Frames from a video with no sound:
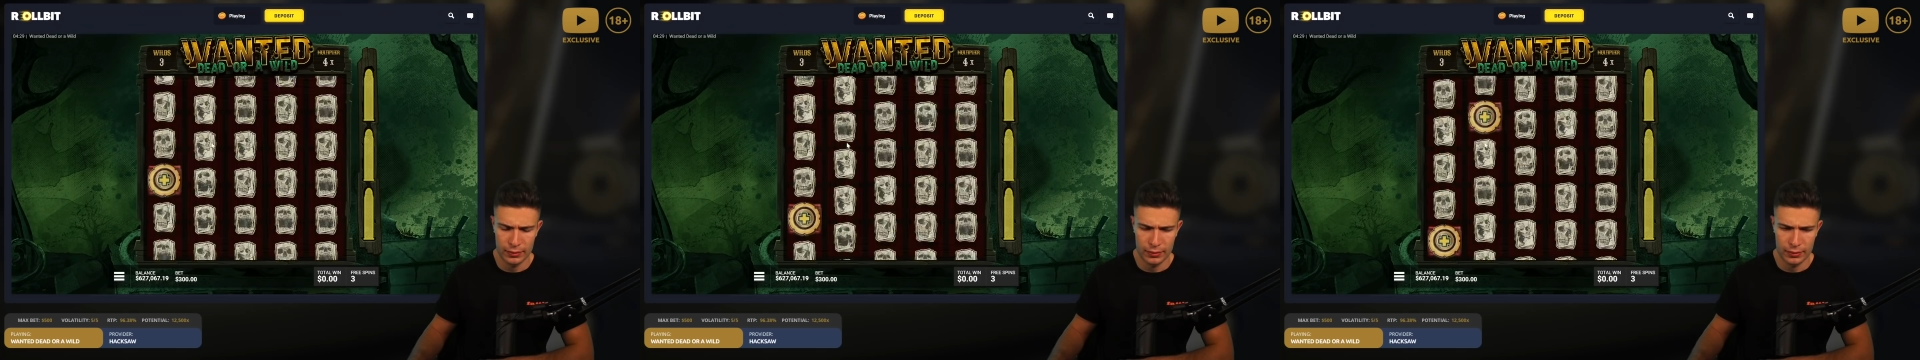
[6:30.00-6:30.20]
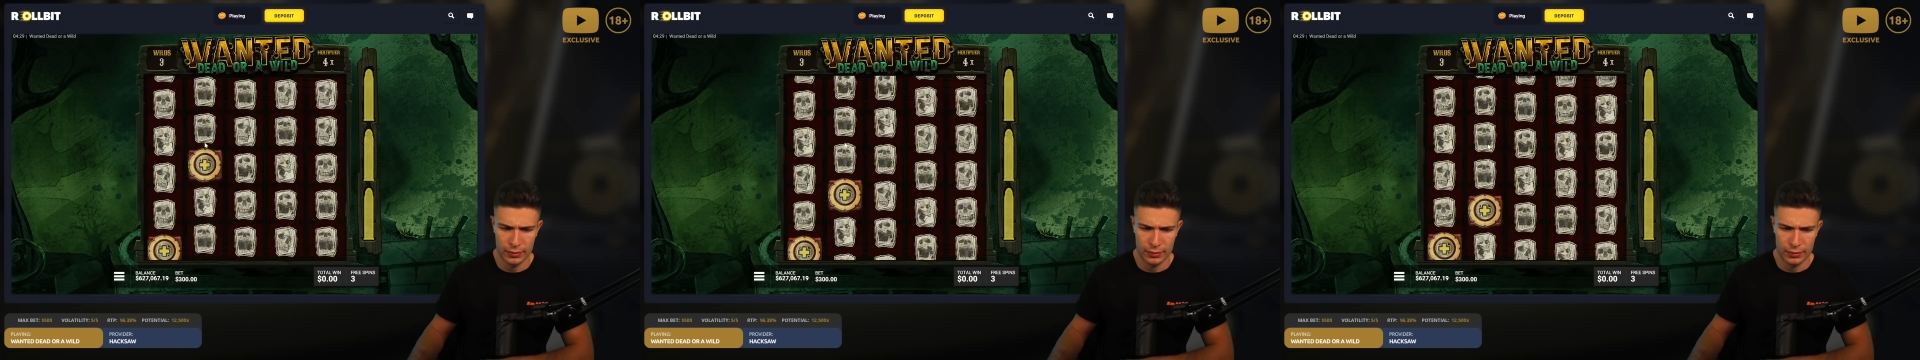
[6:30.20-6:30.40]

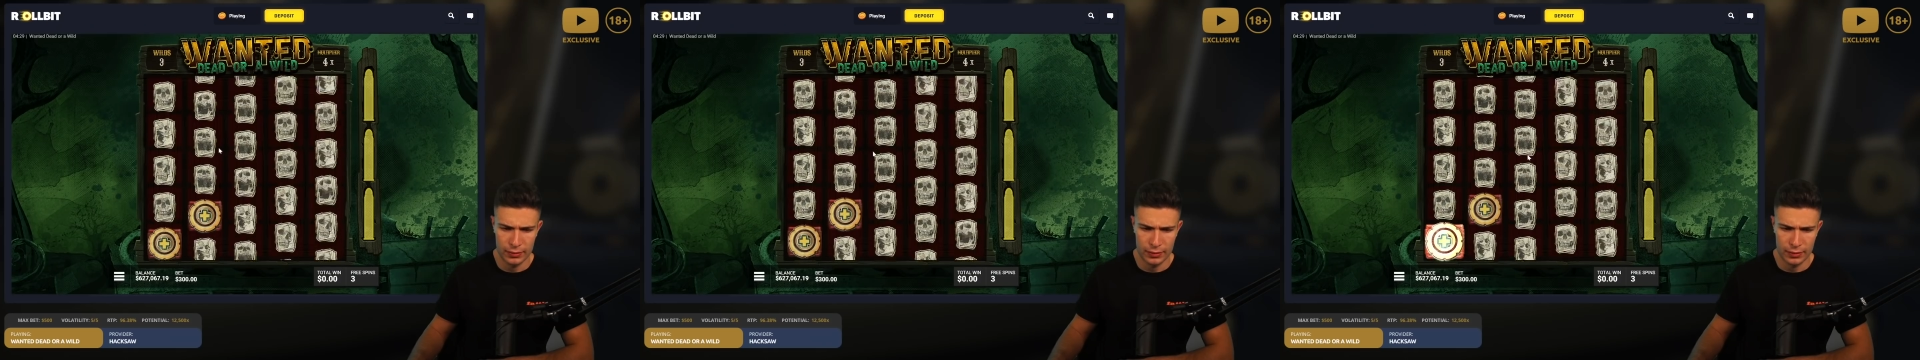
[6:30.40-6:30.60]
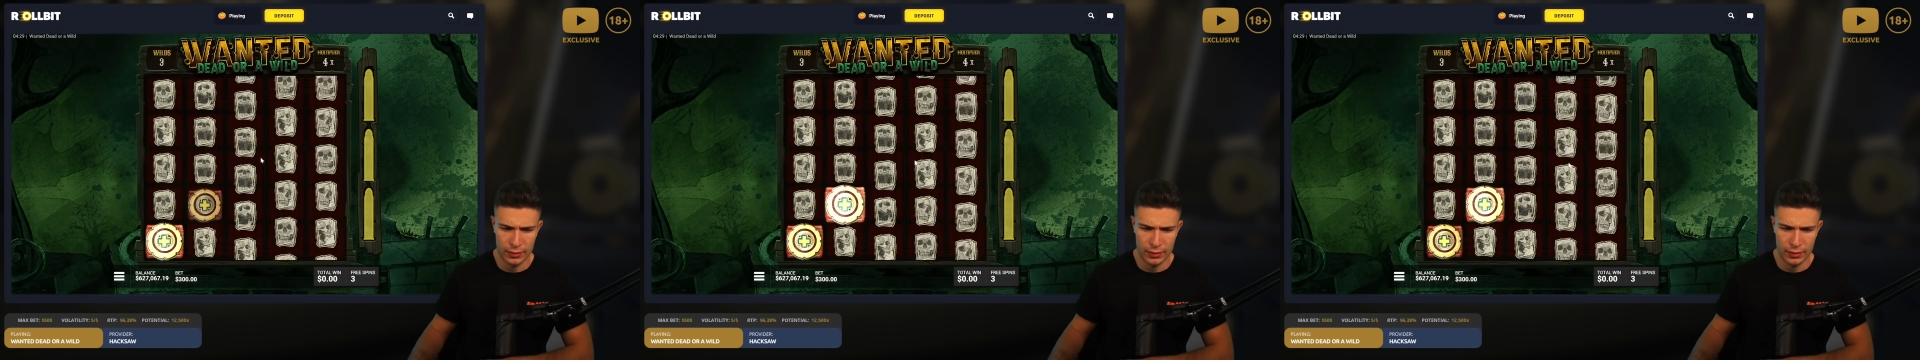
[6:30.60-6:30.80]

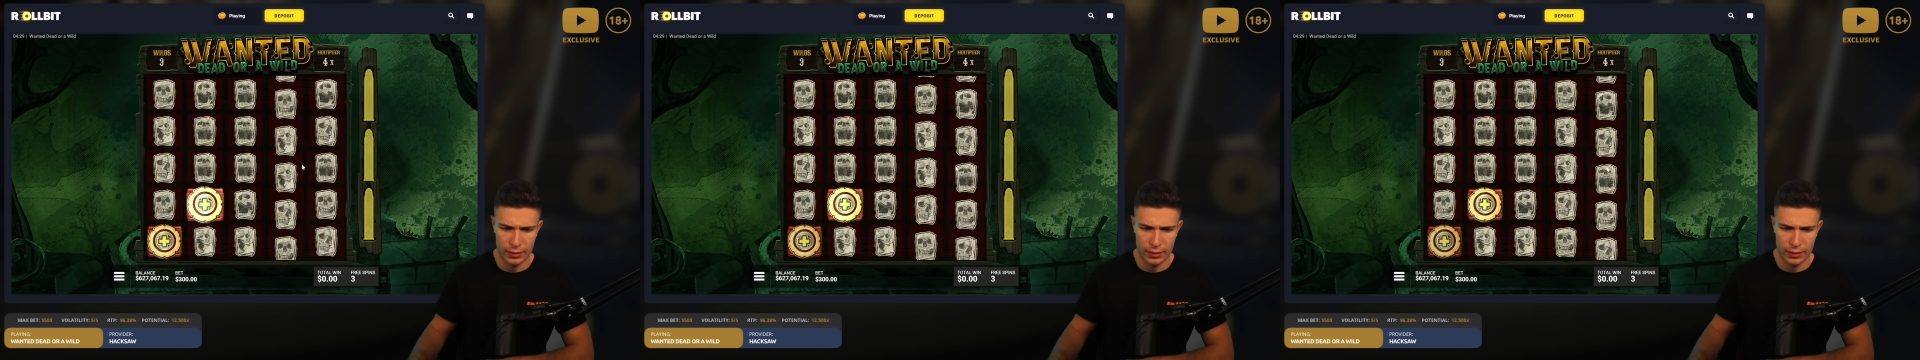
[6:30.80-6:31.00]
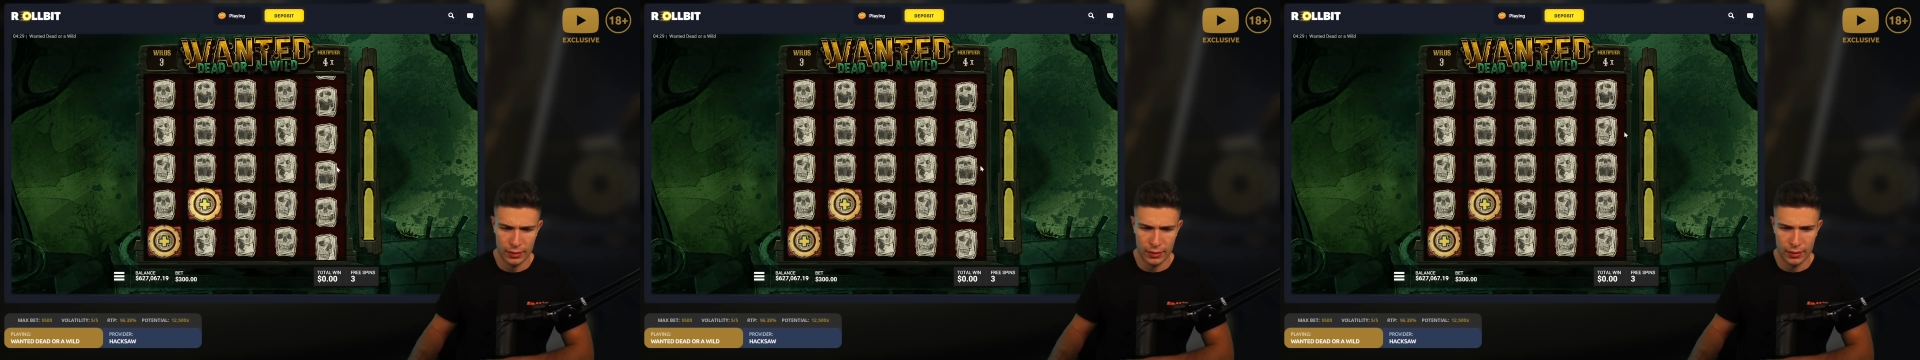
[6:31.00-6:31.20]

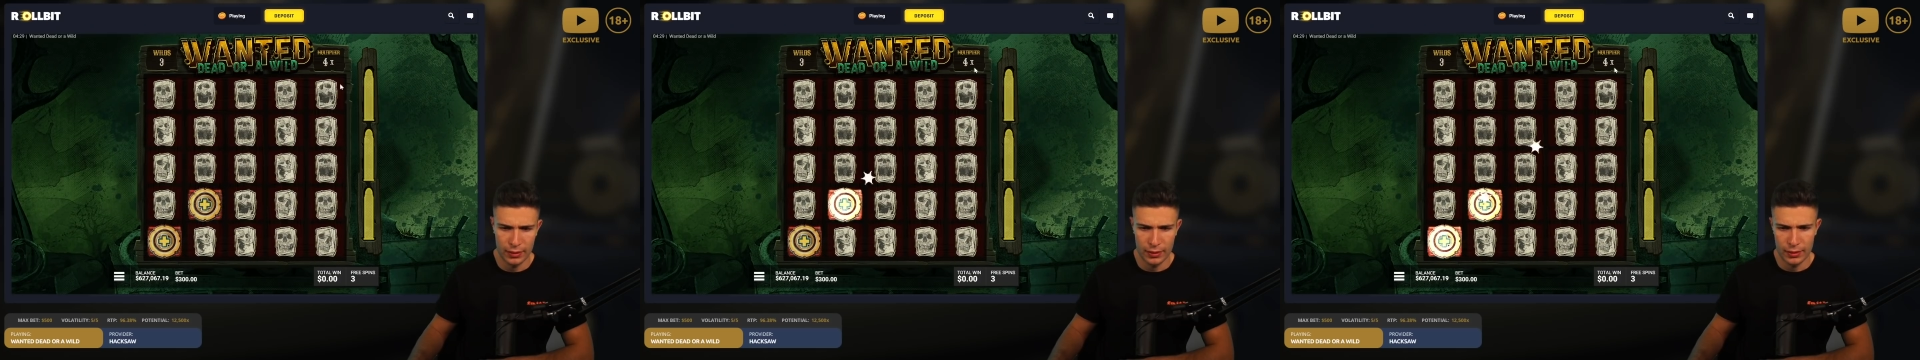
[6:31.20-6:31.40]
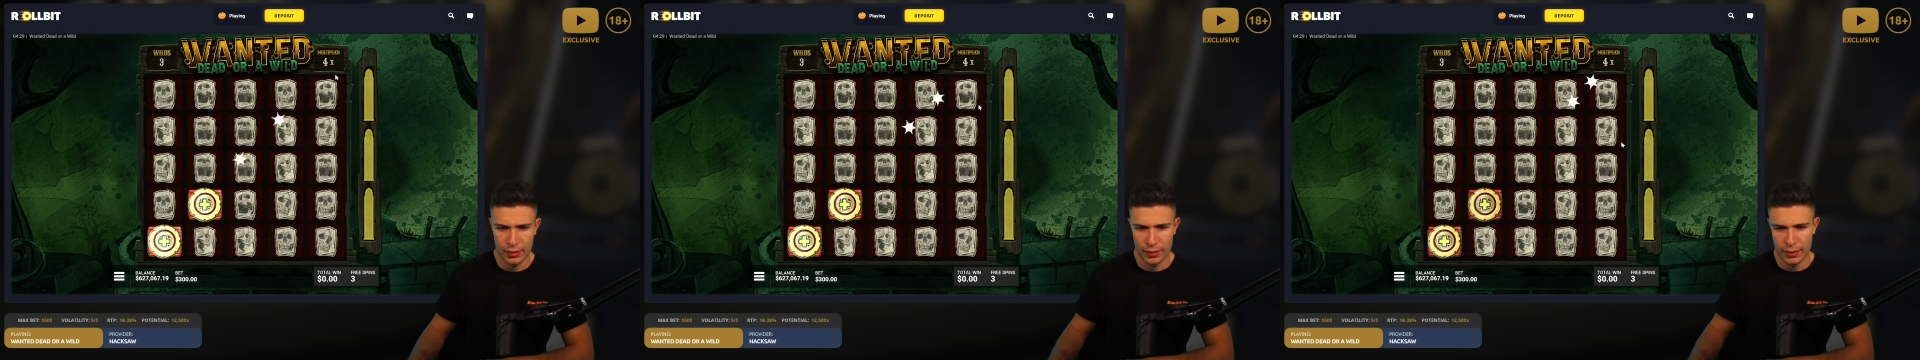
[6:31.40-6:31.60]

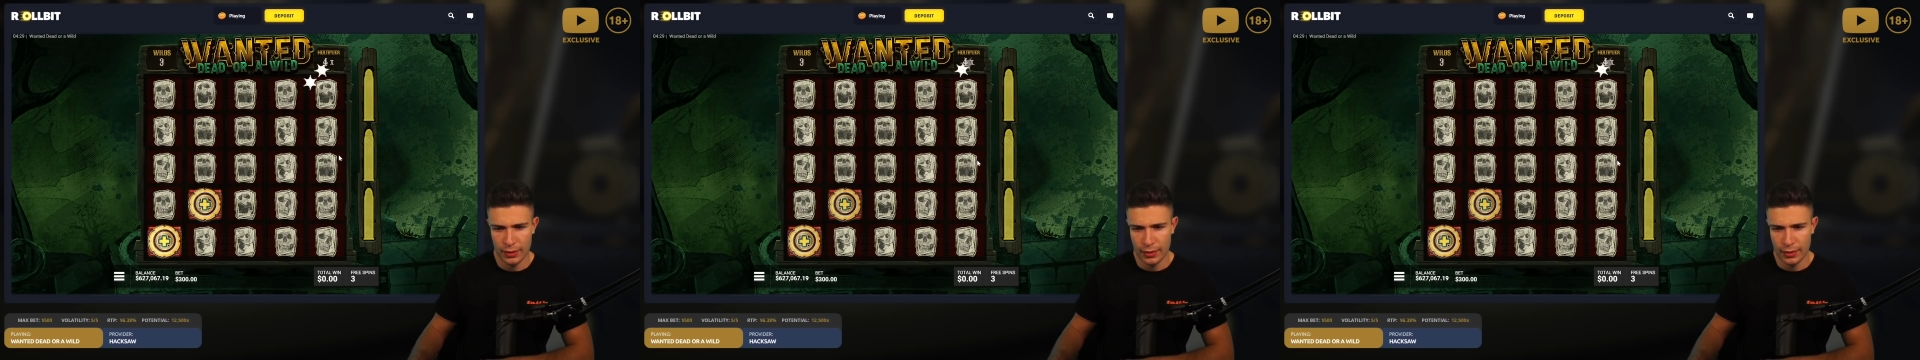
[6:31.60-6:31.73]
(no one is talking)